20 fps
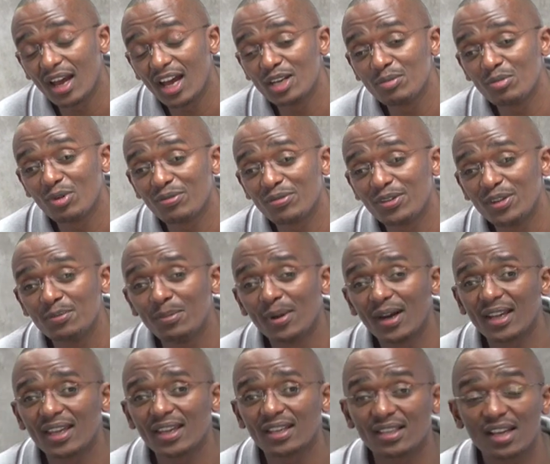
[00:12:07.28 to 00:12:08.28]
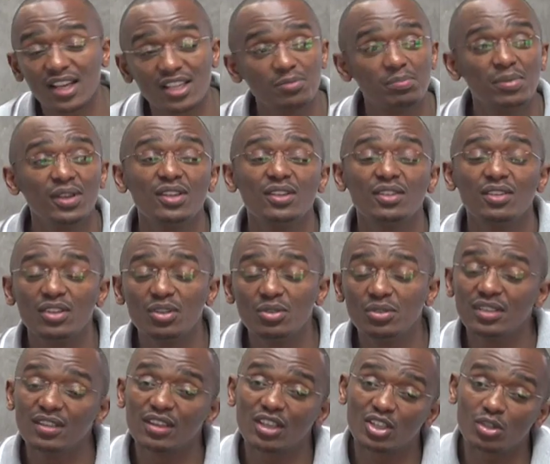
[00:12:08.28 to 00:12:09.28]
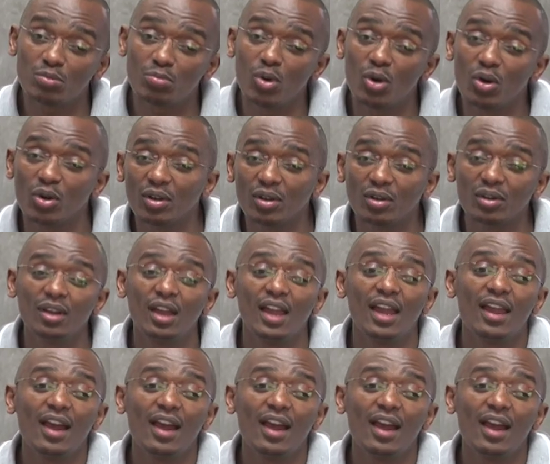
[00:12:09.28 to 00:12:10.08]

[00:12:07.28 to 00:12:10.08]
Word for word: animal feed market has been using the small